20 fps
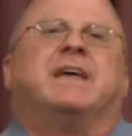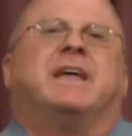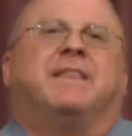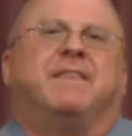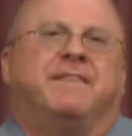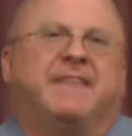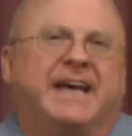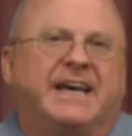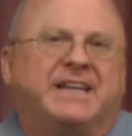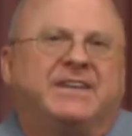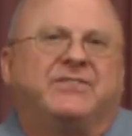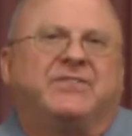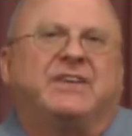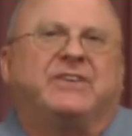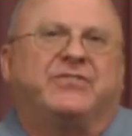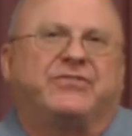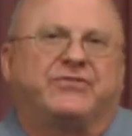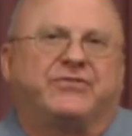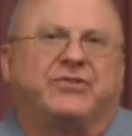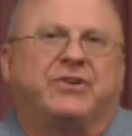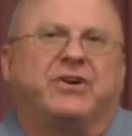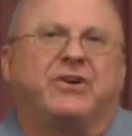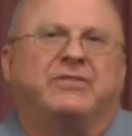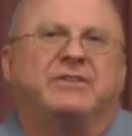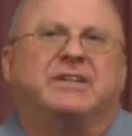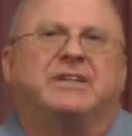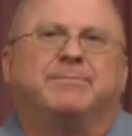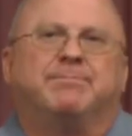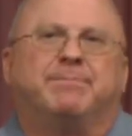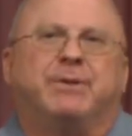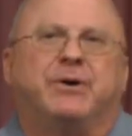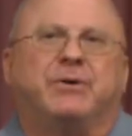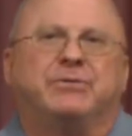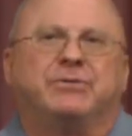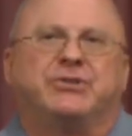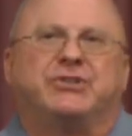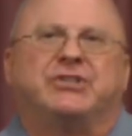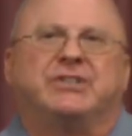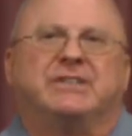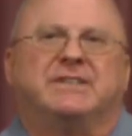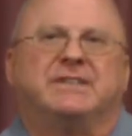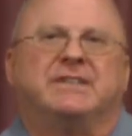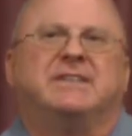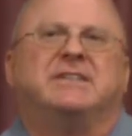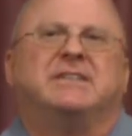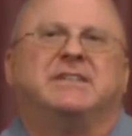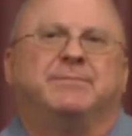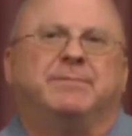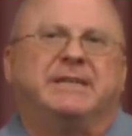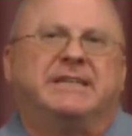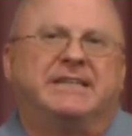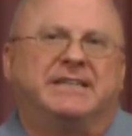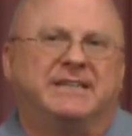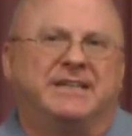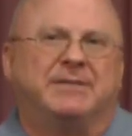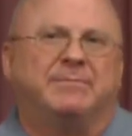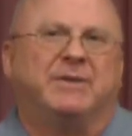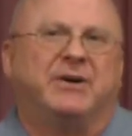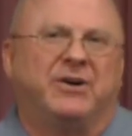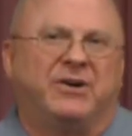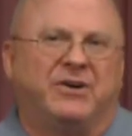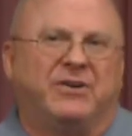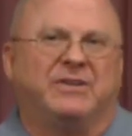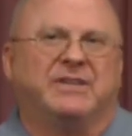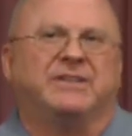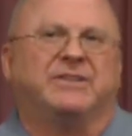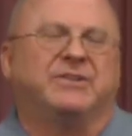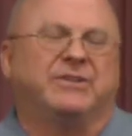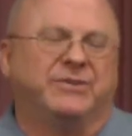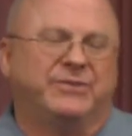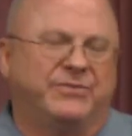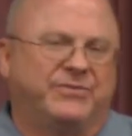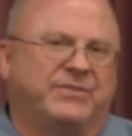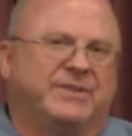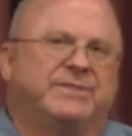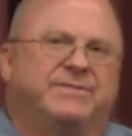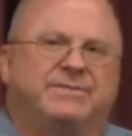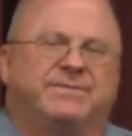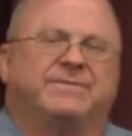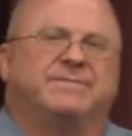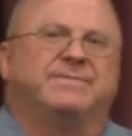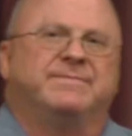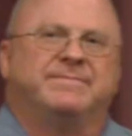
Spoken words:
that is a strong compulsion to become all-inclusive.